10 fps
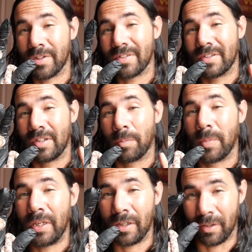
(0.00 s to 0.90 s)
this is a
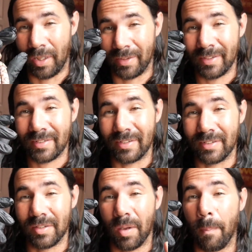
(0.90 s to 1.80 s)
male, and this
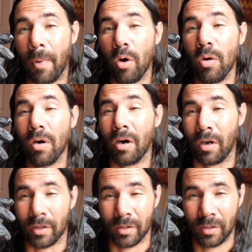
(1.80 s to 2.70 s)
is
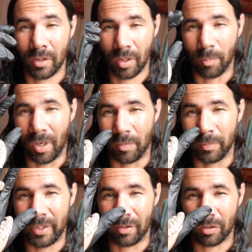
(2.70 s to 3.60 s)
Mohawk, my
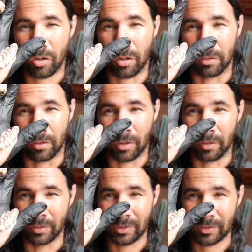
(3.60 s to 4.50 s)
male coral
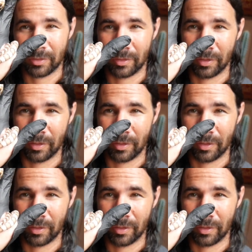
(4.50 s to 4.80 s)
ghost.